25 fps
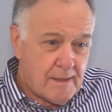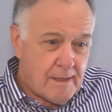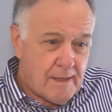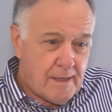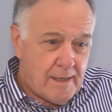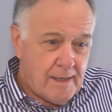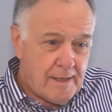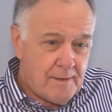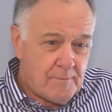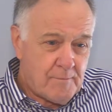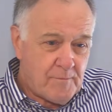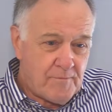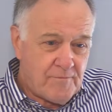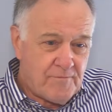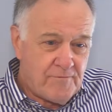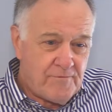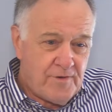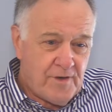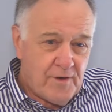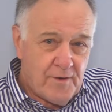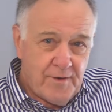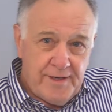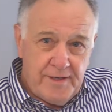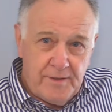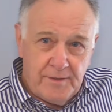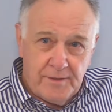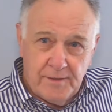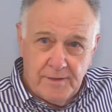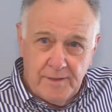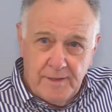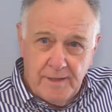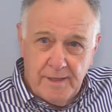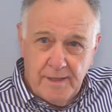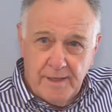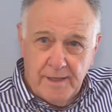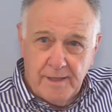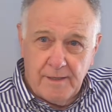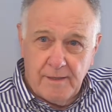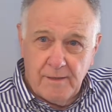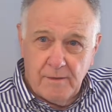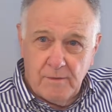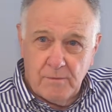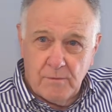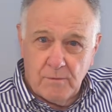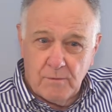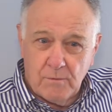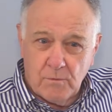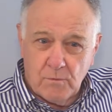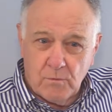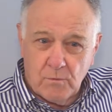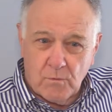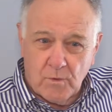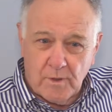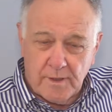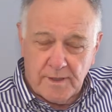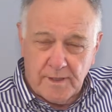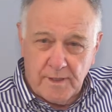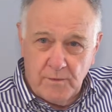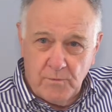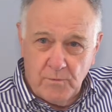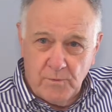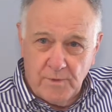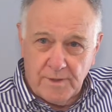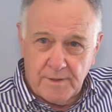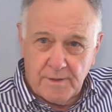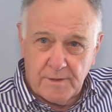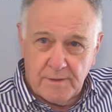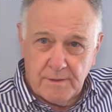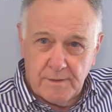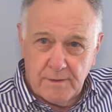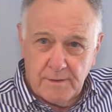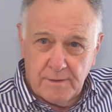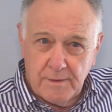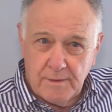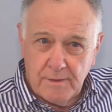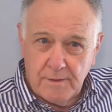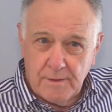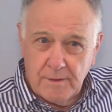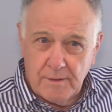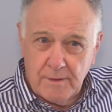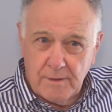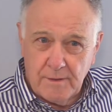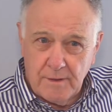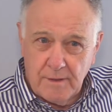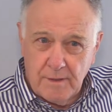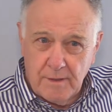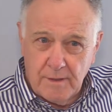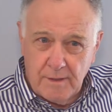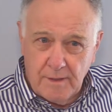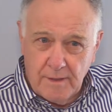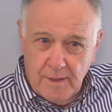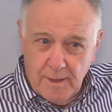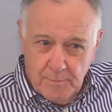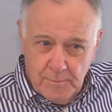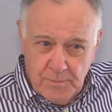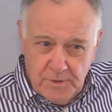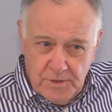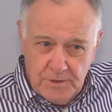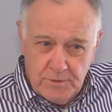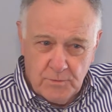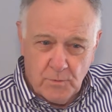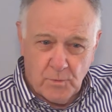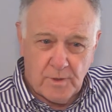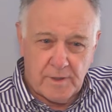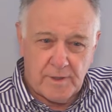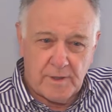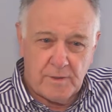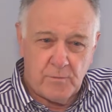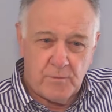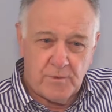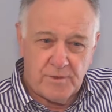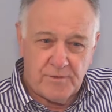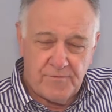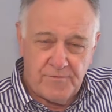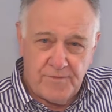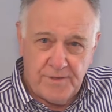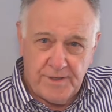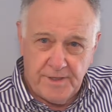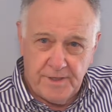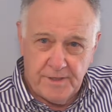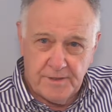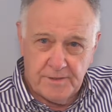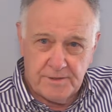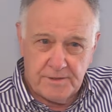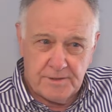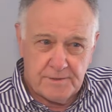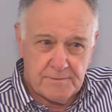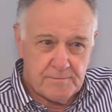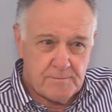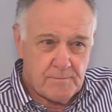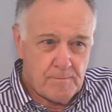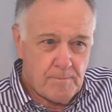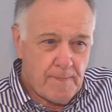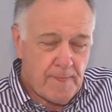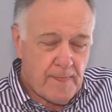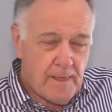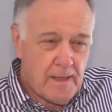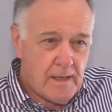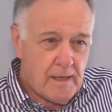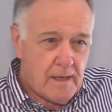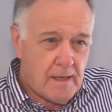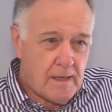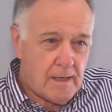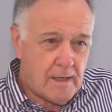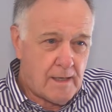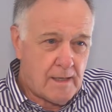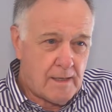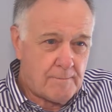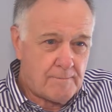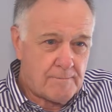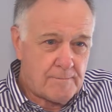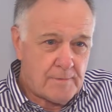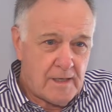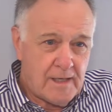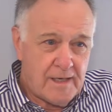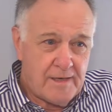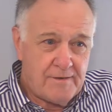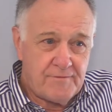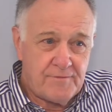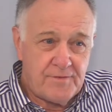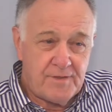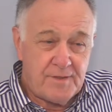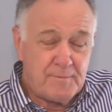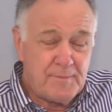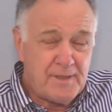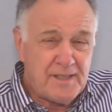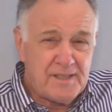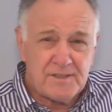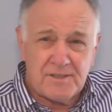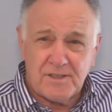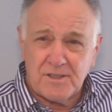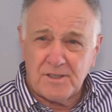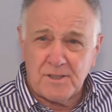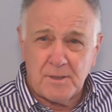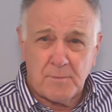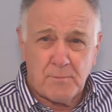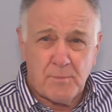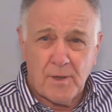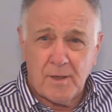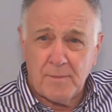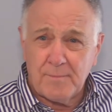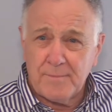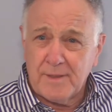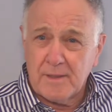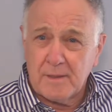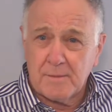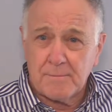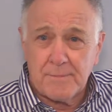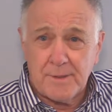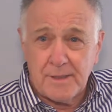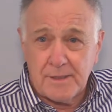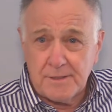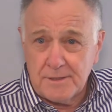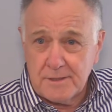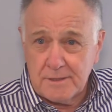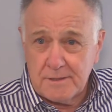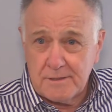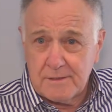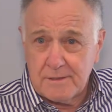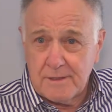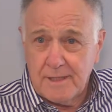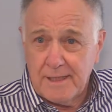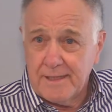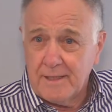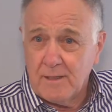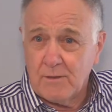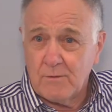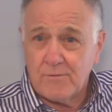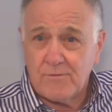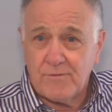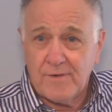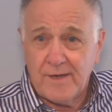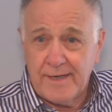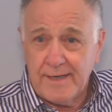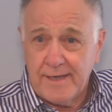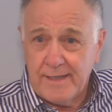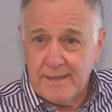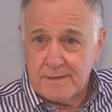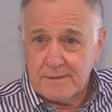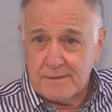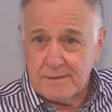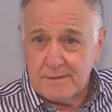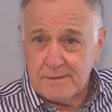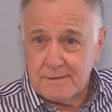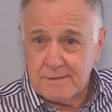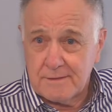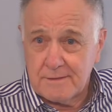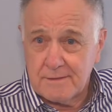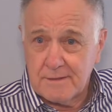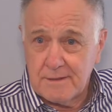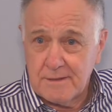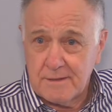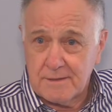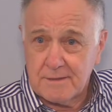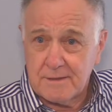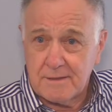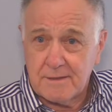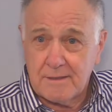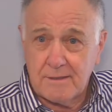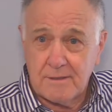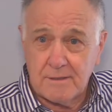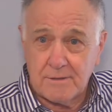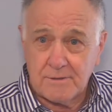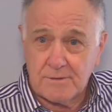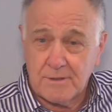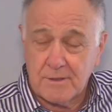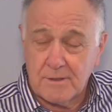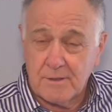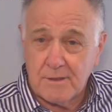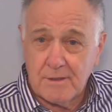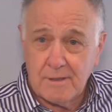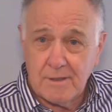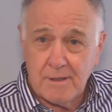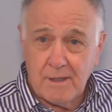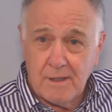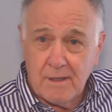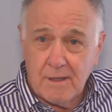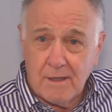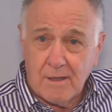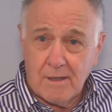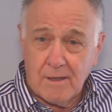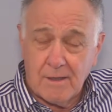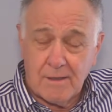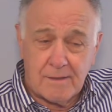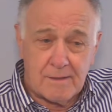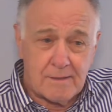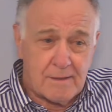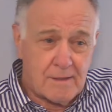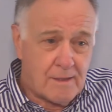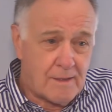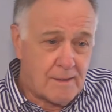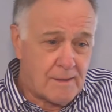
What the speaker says: am very good at working with numbers, working with figures. I've administered departmental budgets. I know finances. Those are